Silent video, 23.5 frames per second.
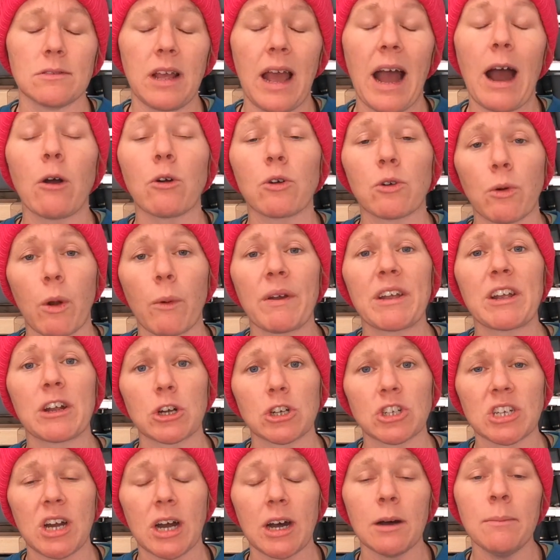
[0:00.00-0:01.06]
outgrowing
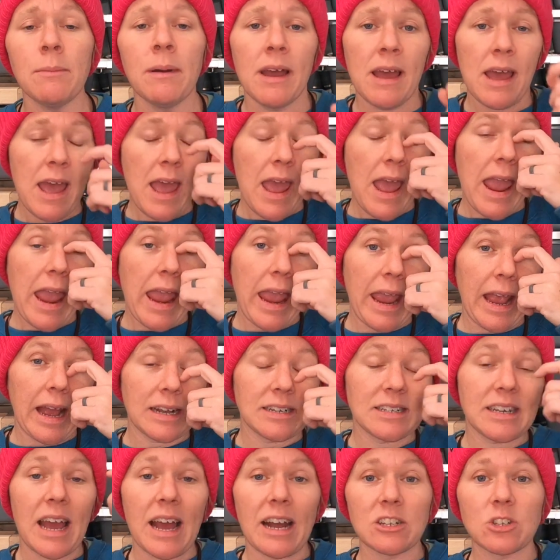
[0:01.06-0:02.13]
her tub,
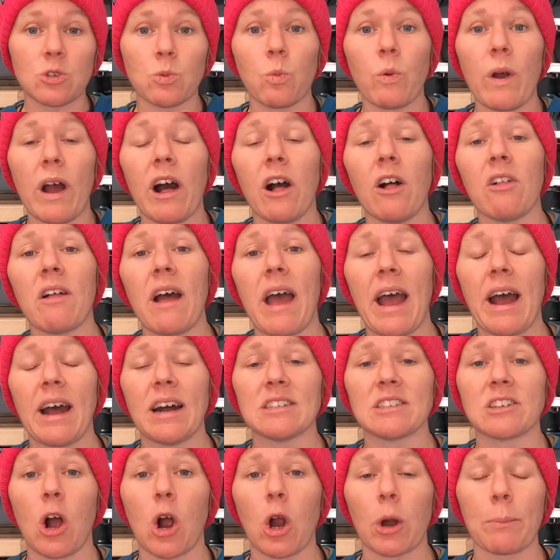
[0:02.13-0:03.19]
and as well
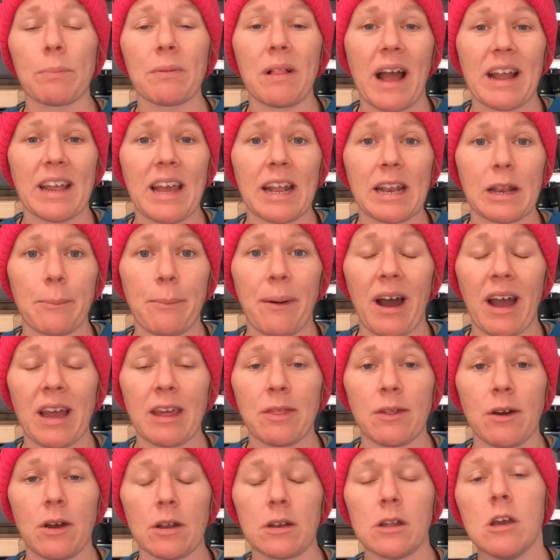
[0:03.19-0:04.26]
as our black-headed
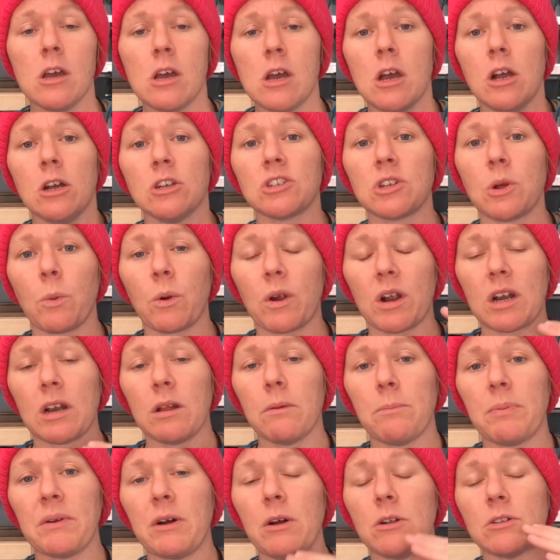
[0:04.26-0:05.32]
python. So we're going
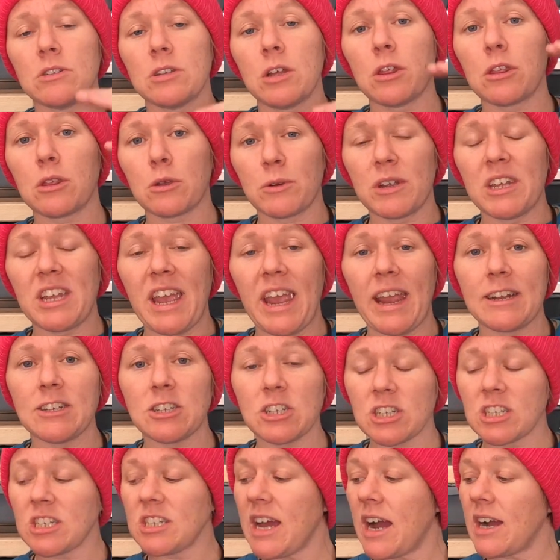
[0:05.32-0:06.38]
to build 3
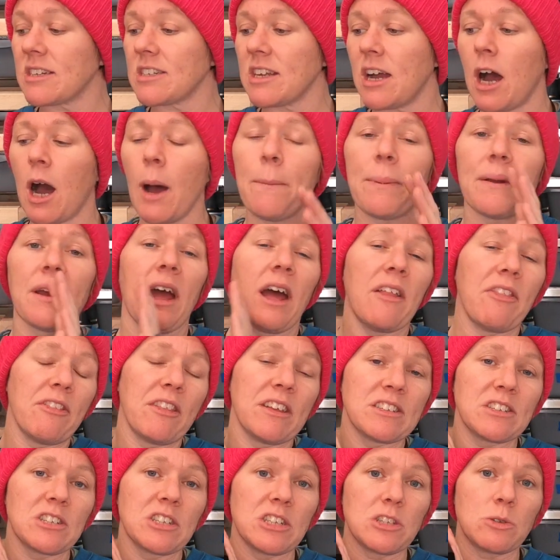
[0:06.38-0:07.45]
cages stacked up, and
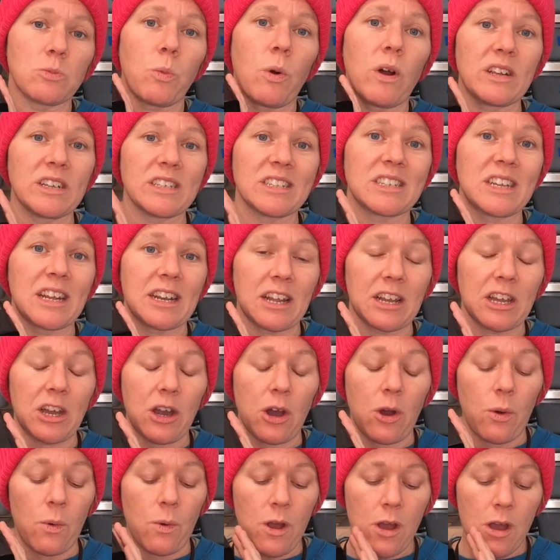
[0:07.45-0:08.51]
this is what is going to
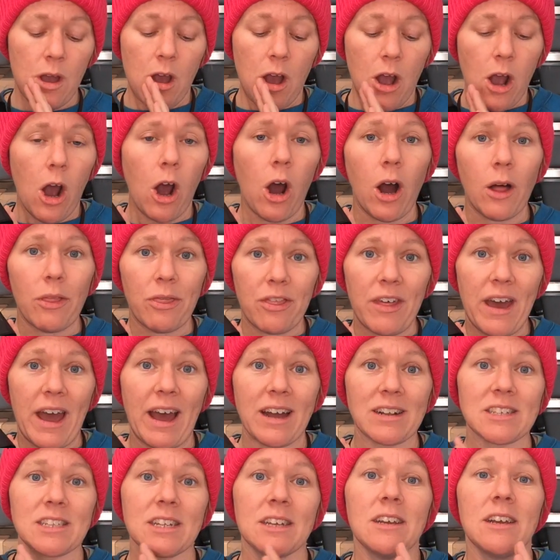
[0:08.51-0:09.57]
go on
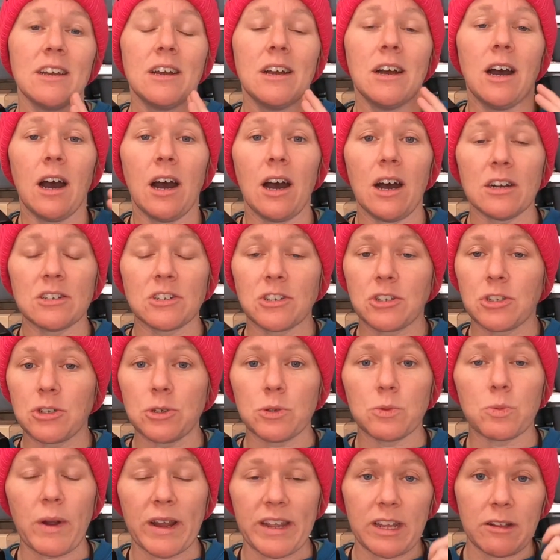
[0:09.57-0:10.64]
that.
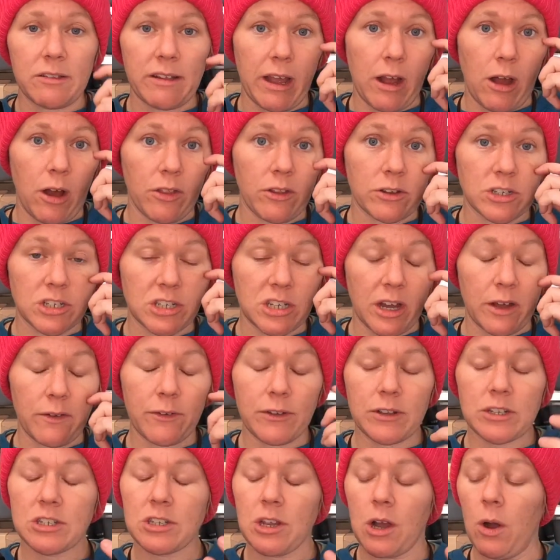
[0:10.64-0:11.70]
To regulate all their
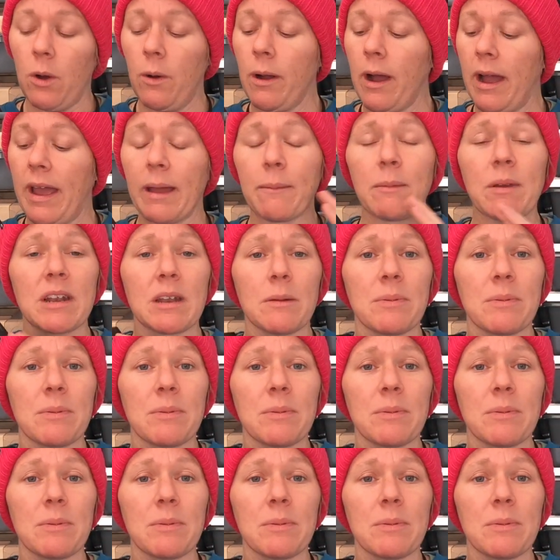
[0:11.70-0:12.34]
stuff. So I am going